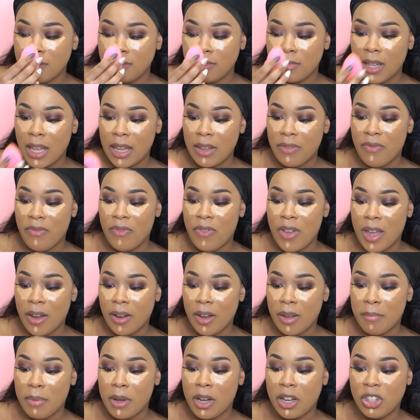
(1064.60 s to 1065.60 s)
like
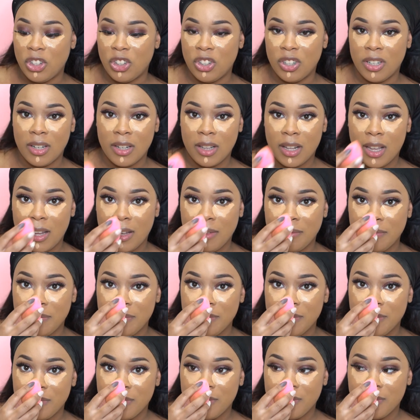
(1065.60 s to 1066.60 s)
very pungent, like
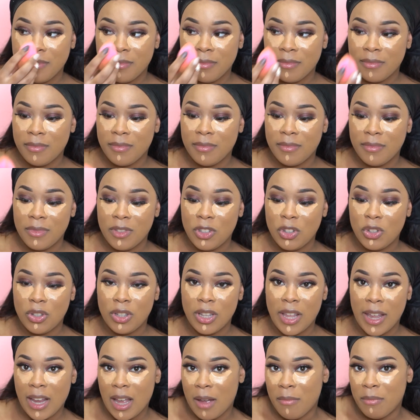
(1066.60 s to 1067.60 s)

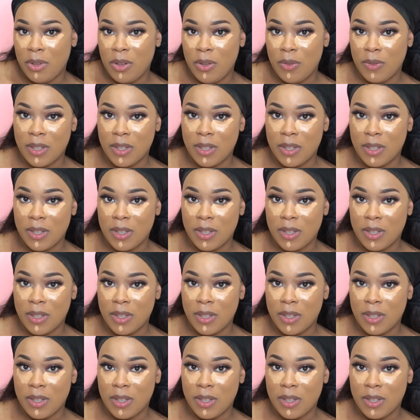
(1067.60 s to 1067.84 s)
I'm